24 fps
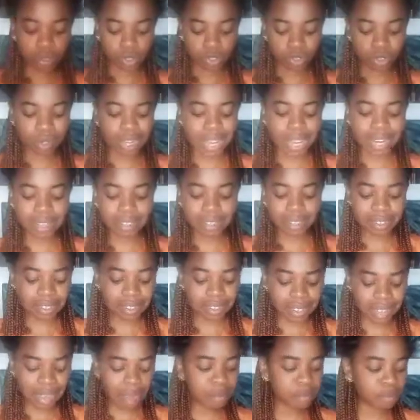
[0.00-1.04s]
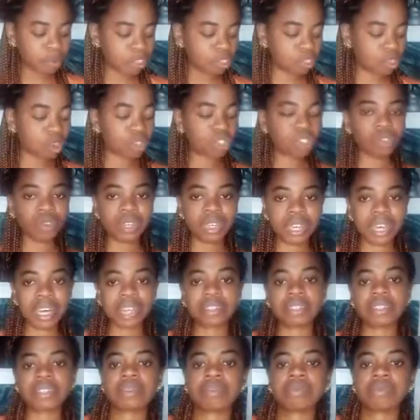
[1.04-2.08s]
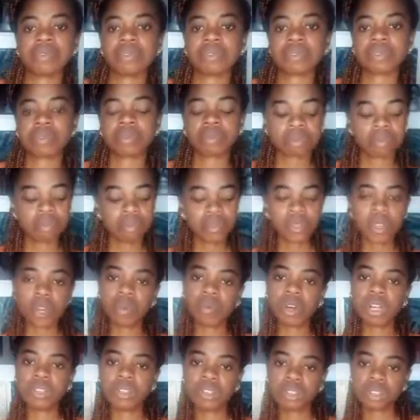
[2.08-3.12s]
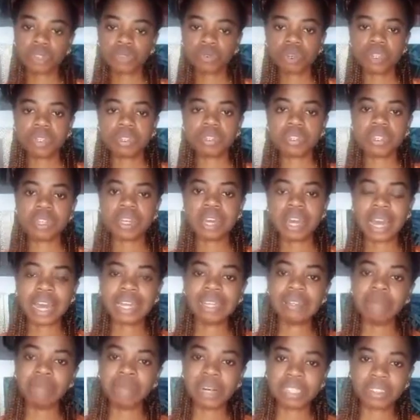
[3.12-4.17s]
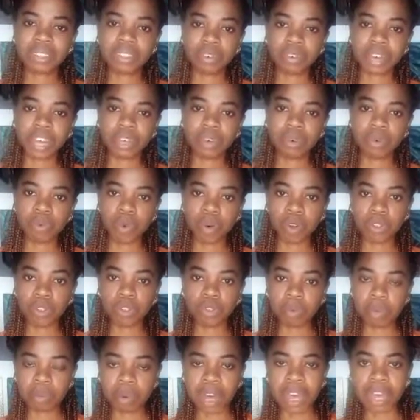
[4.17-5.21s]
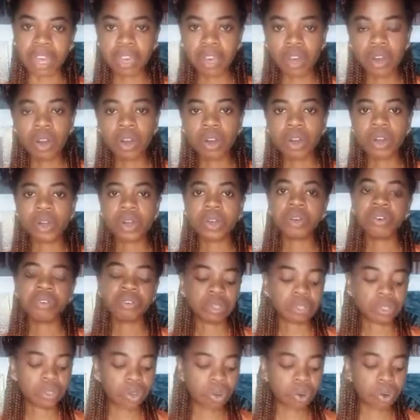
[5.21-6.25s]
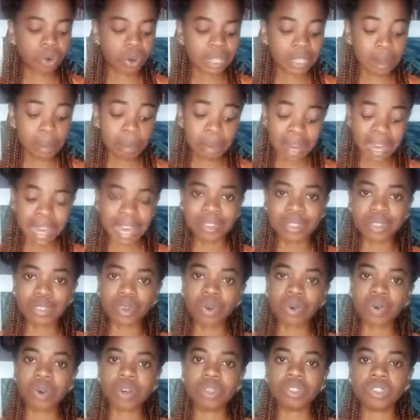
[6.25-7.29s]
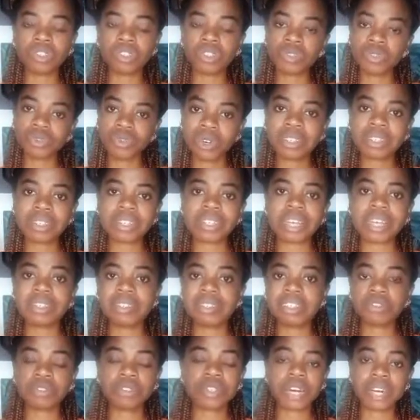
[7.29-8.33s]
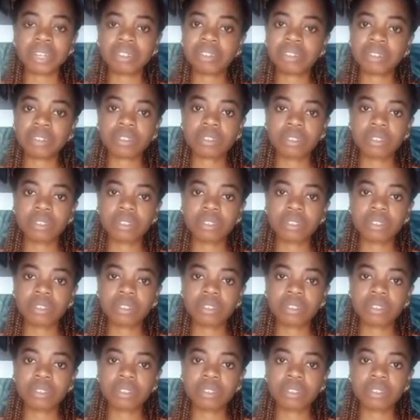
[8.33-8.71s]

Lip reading: So that is the same result you get when you squeeze any material you want to buy, so in the market. So once you squeeze it and it gives that